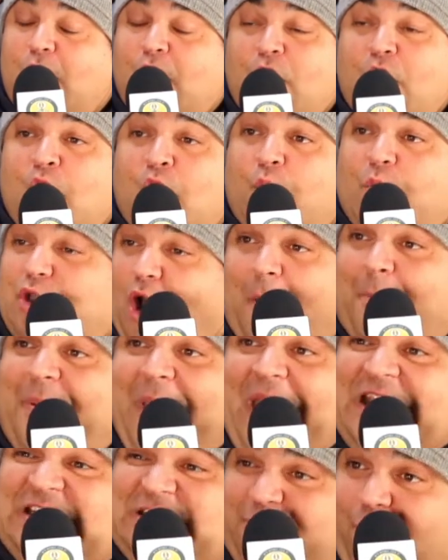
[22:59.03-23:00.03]
Well, you're a
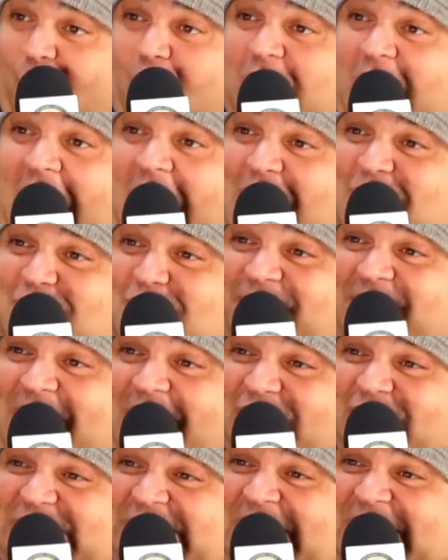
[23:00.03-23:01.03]
baseball guy and you've never
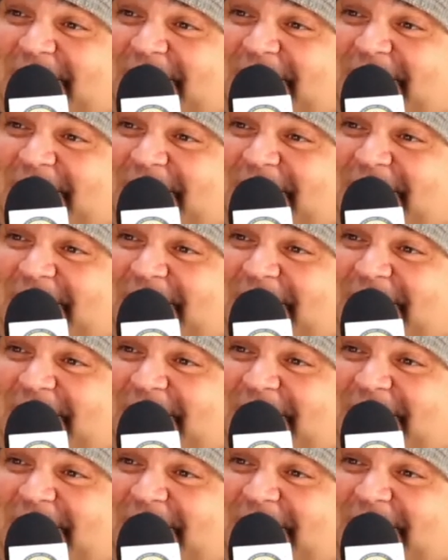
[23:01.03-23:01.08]
seen